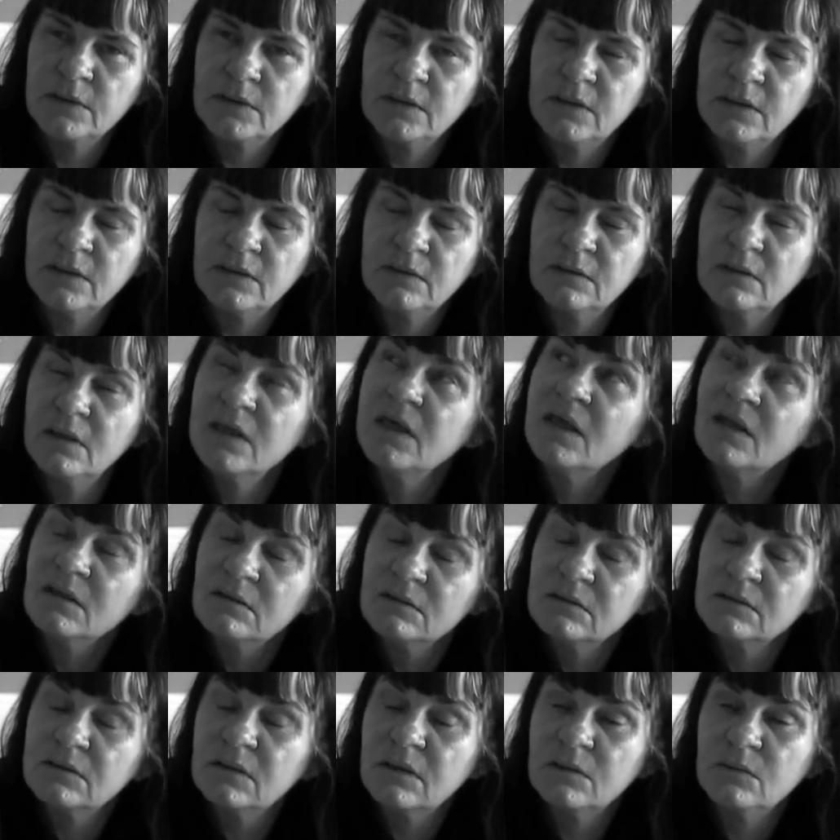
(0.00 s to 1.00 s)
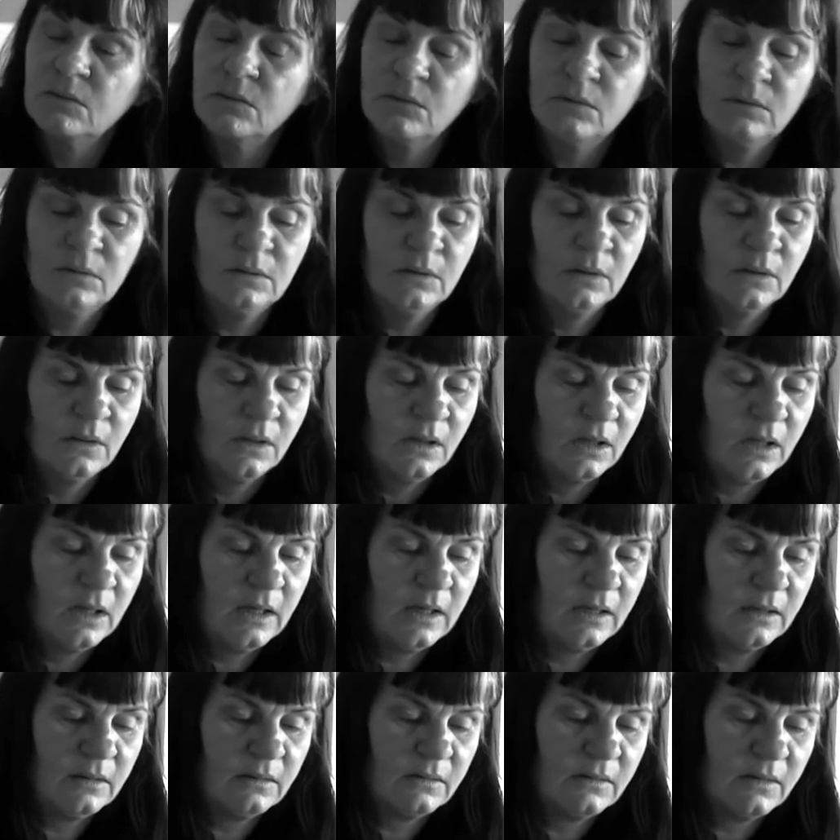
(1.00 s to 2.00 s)
England they were,
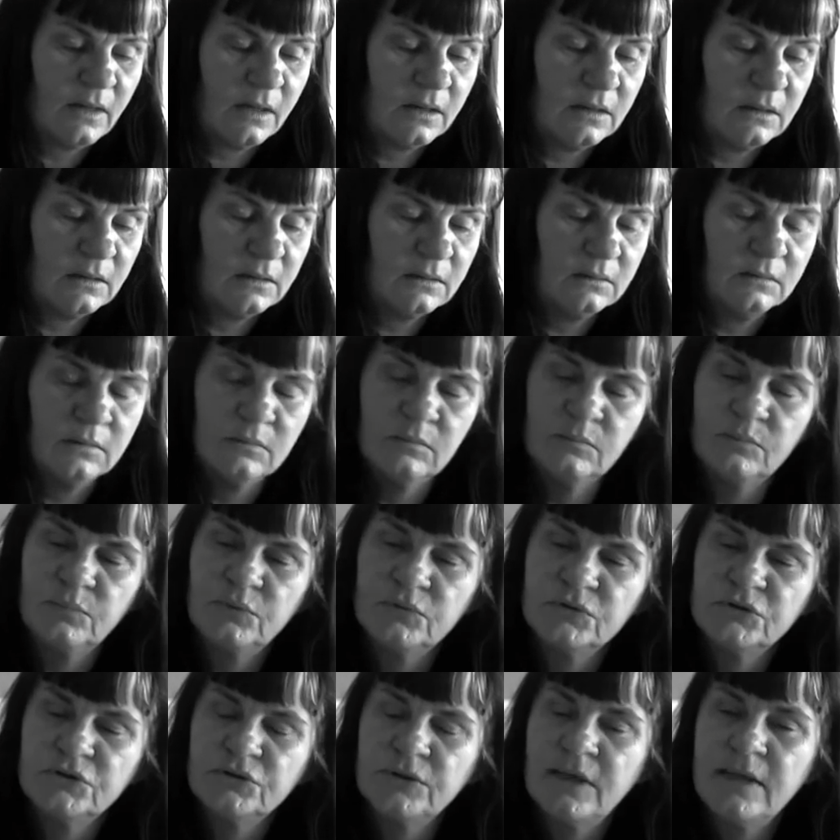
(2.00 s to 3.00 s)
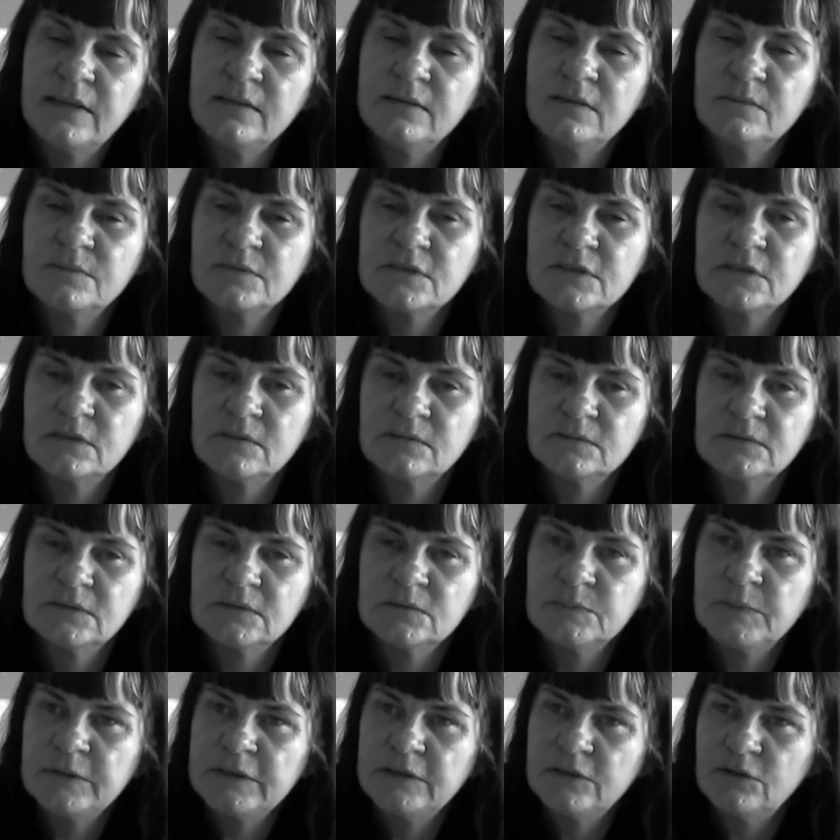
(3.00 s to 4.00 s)
and they portrayed themselves
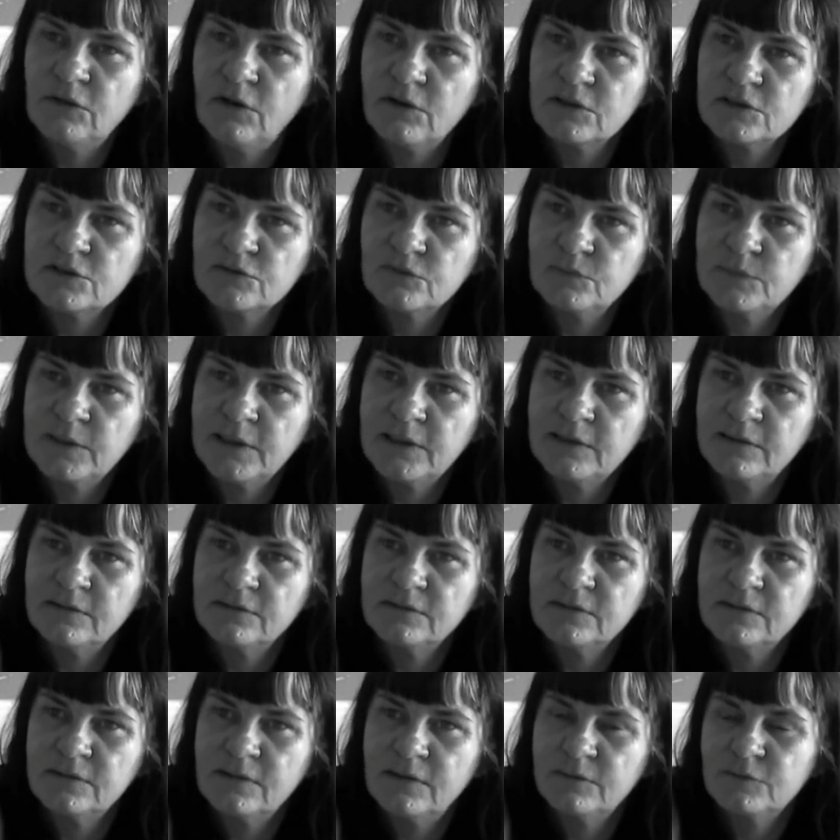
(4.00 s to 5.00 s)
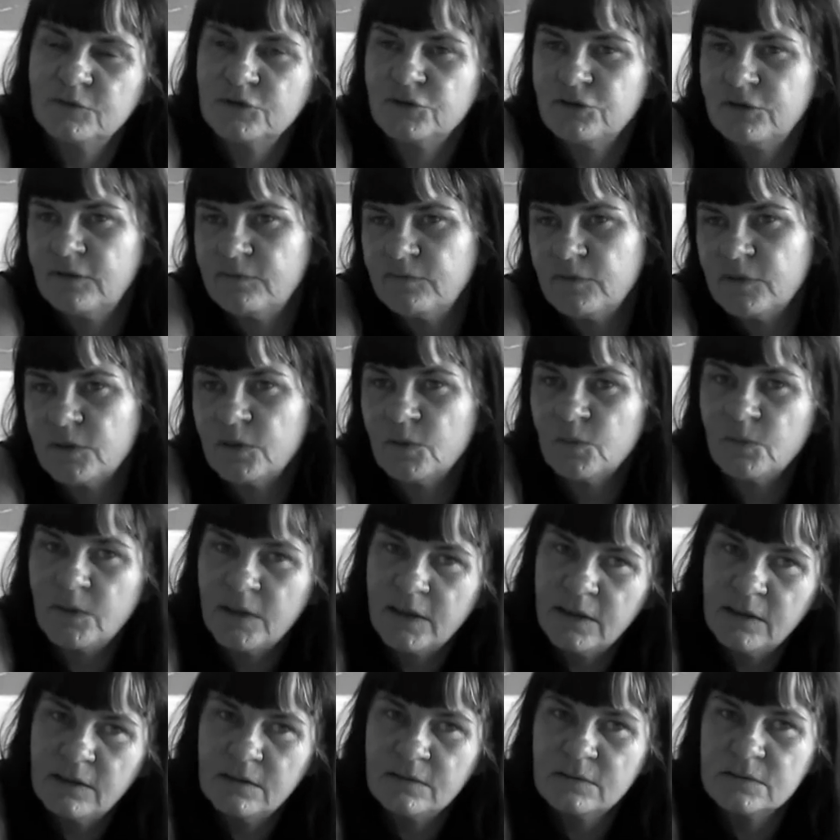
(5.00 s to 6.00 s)
as being dykes from England, and they were travelling
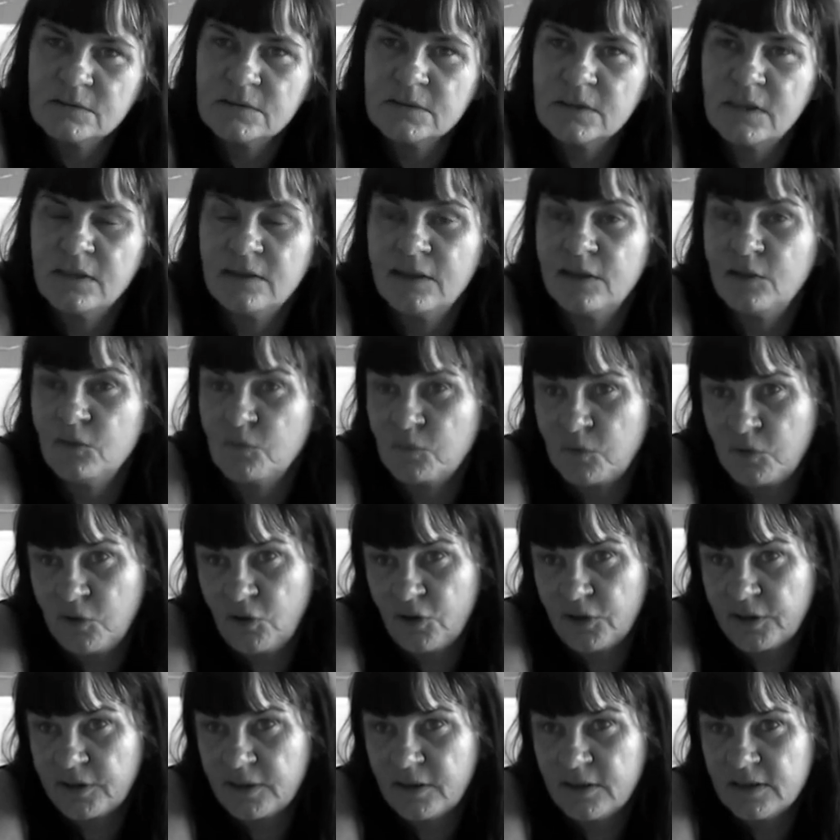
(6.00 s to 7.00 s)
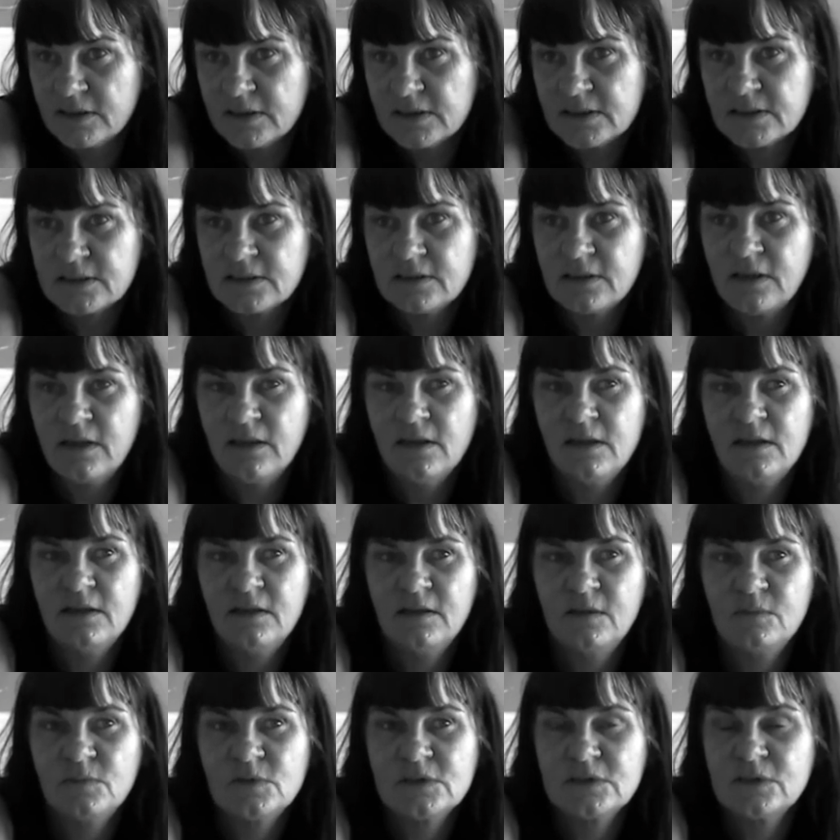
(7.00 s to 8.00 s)
around and they looked like us,
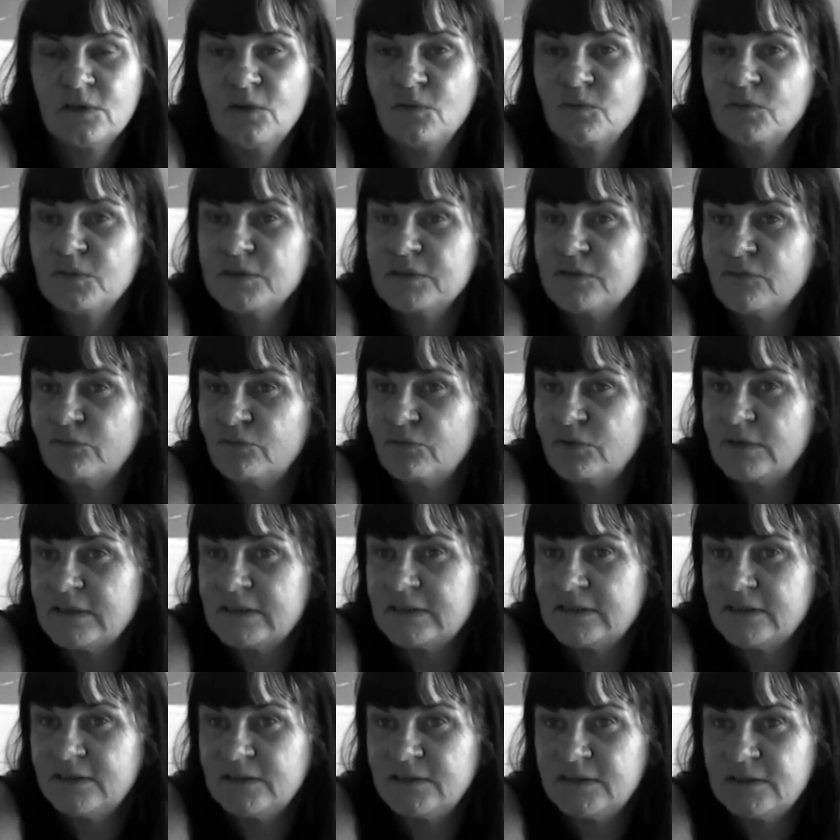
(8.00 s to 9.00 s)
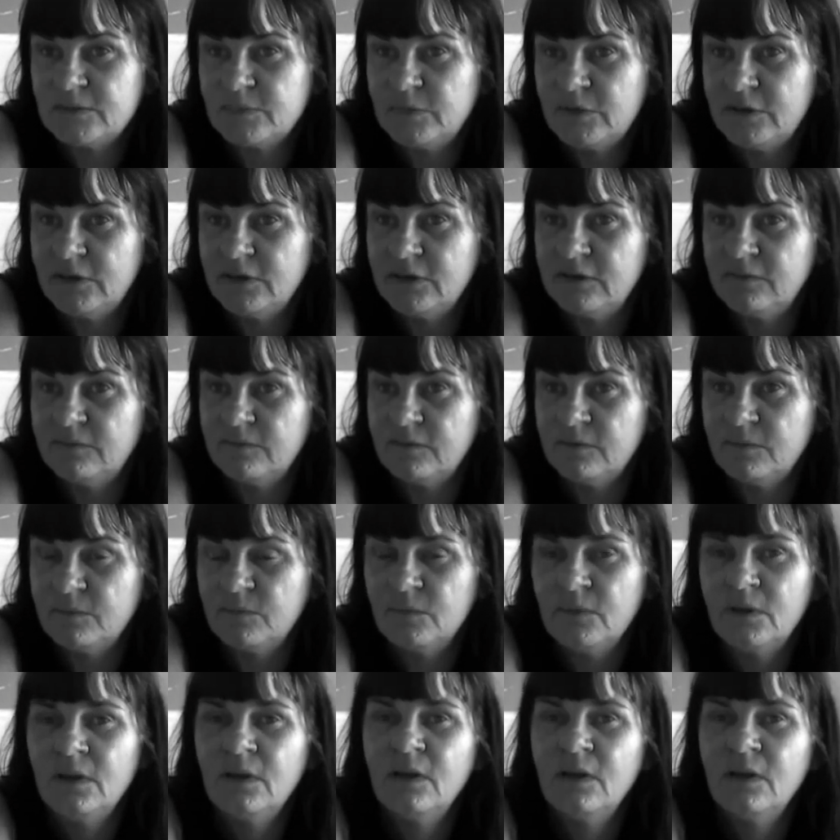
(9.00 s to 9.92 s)
and there was no reason for us to disbelieve them,